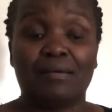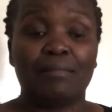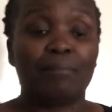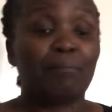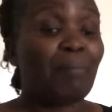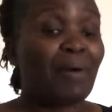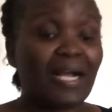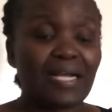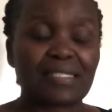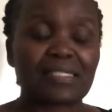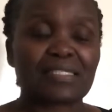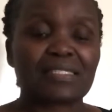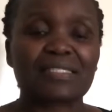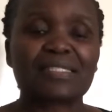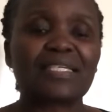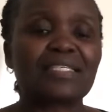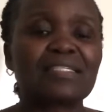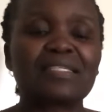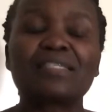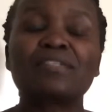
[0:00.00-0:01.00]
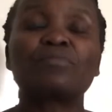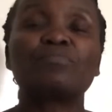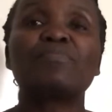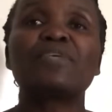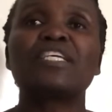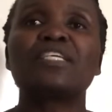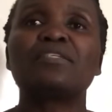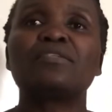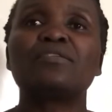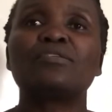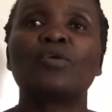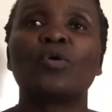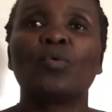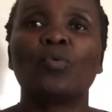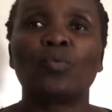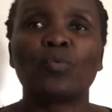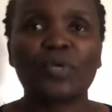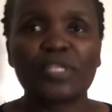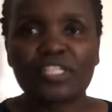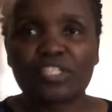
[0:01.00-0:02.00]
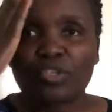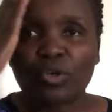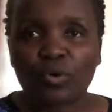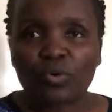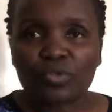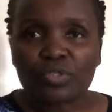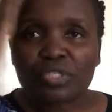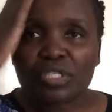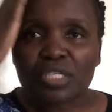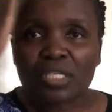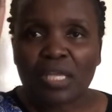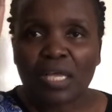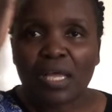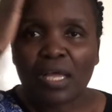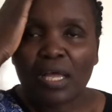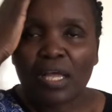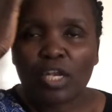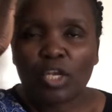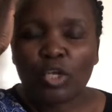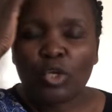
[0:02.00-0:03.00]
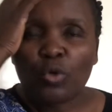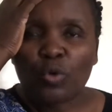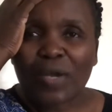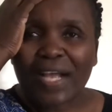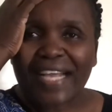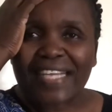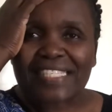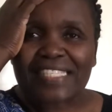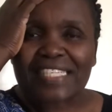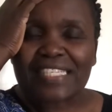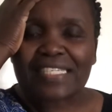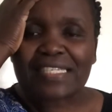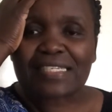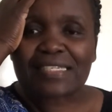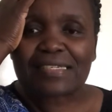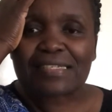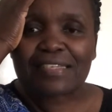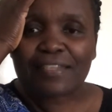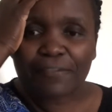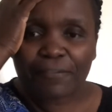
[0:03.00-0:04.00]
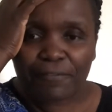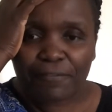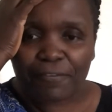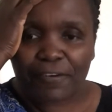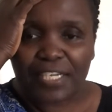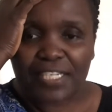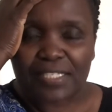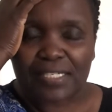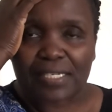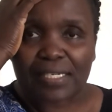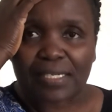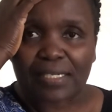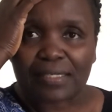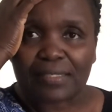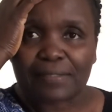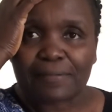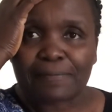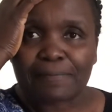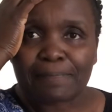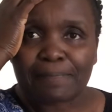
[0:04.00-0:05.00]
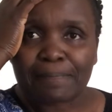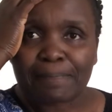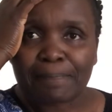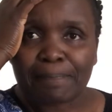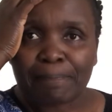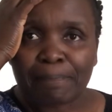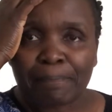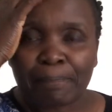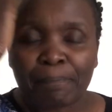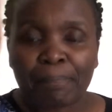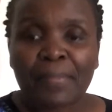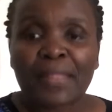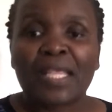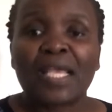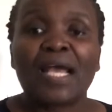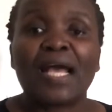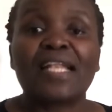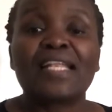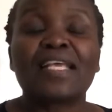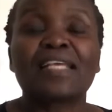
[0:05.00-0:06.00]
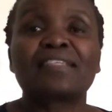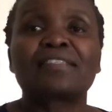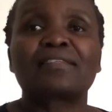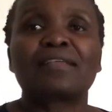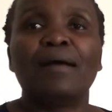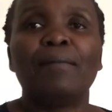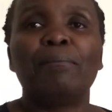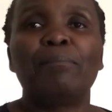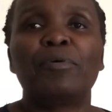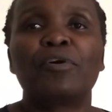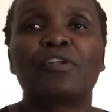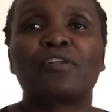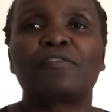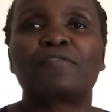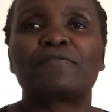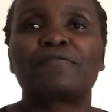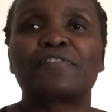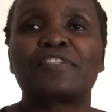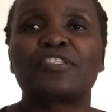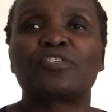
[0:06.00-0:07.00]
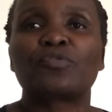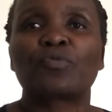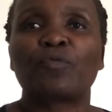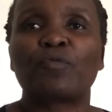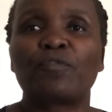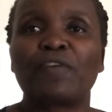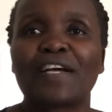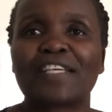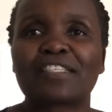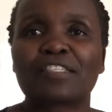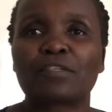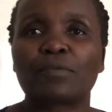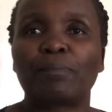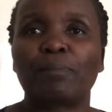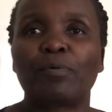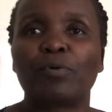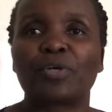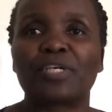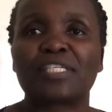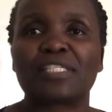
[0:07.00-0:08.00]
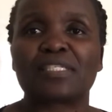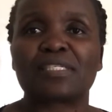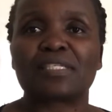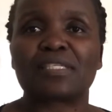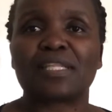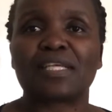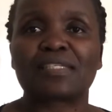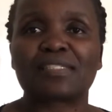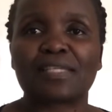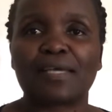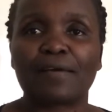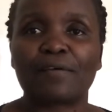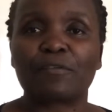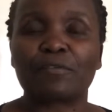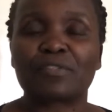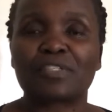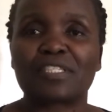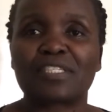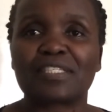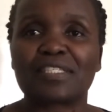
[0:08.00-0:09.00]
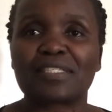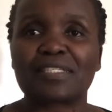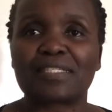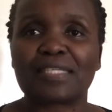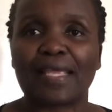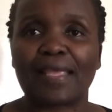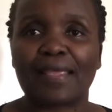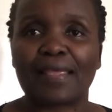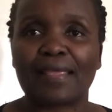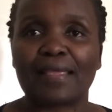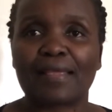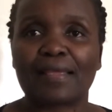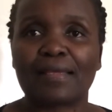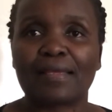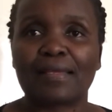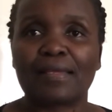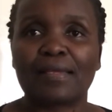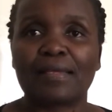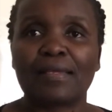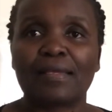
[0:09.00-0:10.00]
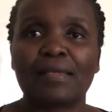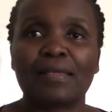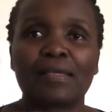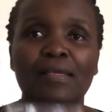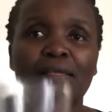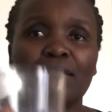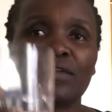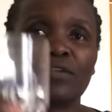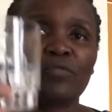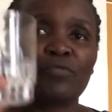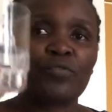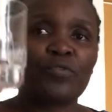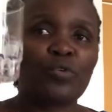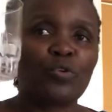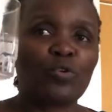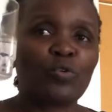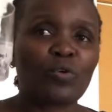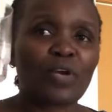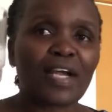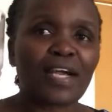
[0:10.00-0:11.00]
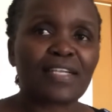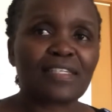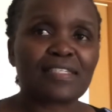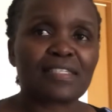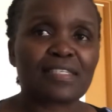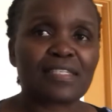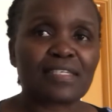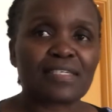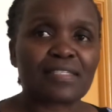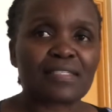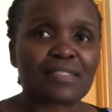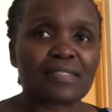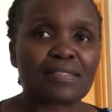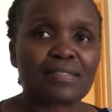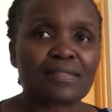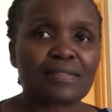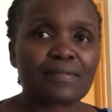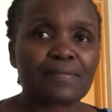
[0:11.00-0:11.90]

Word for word: but doesn't mean we don't look at it differently. An example of his first point that I was just saying. If you look at this,